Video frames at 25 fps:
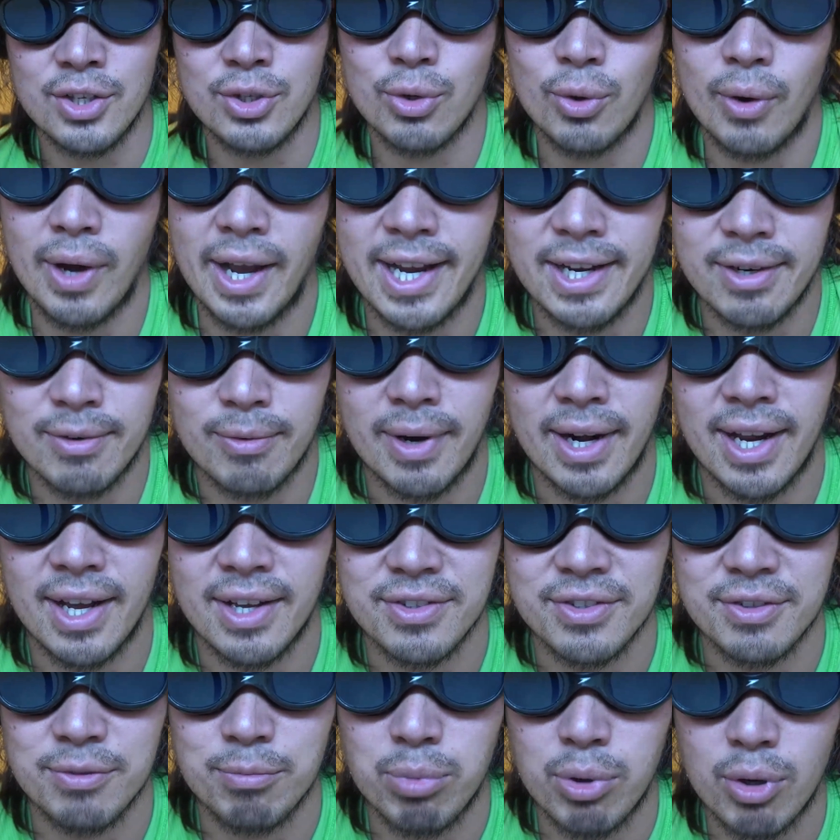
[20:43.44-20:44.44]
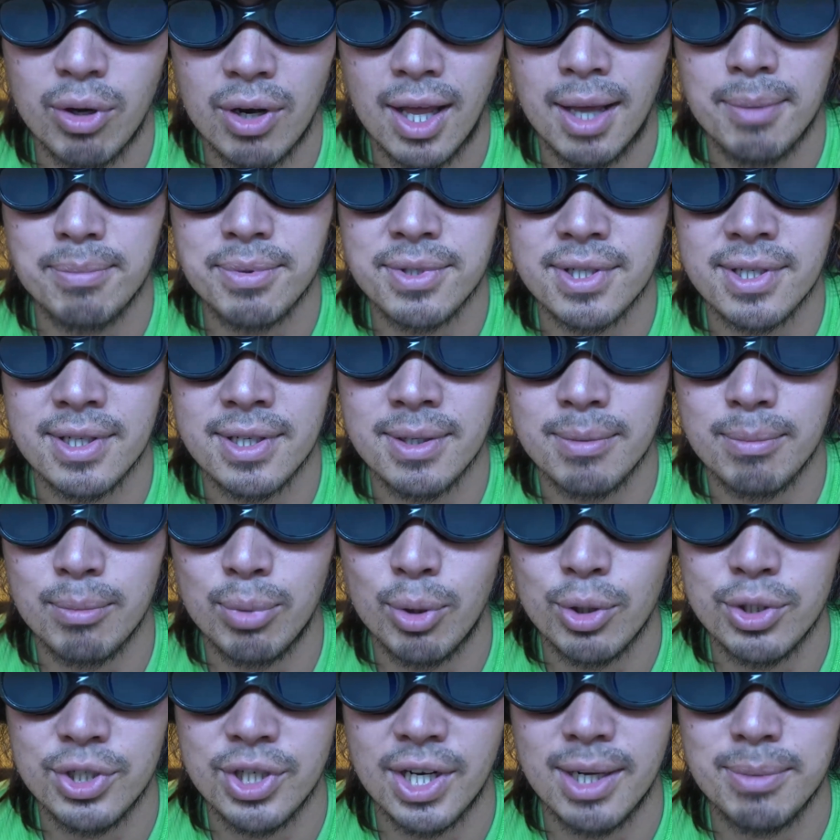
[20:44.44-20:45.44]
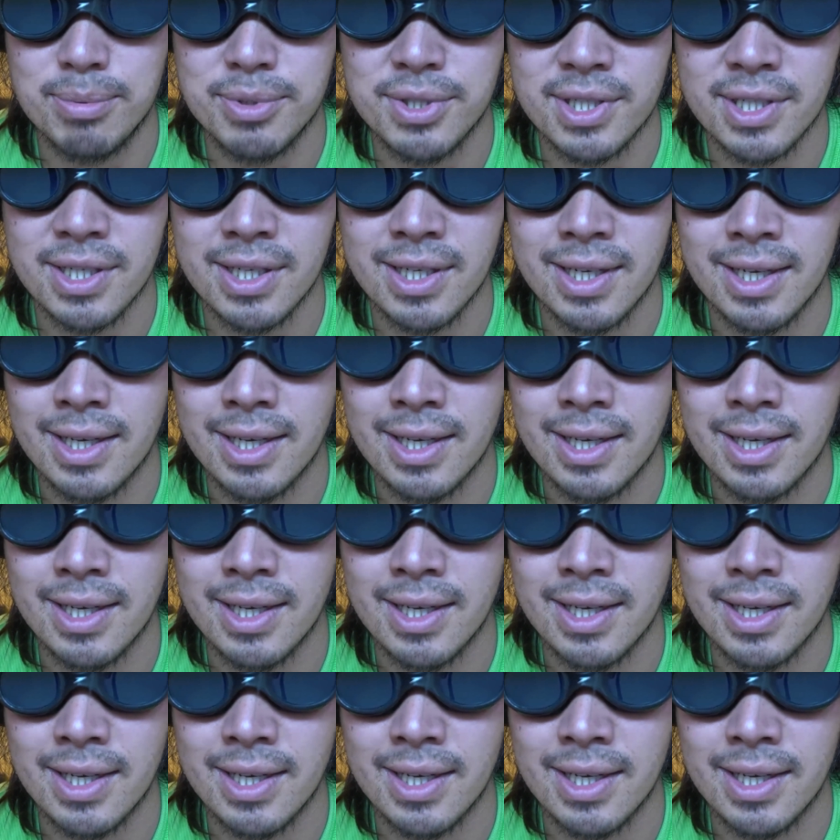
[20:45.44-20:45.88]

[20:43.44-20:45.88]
your 8 rounds of pull-ups and push-ups,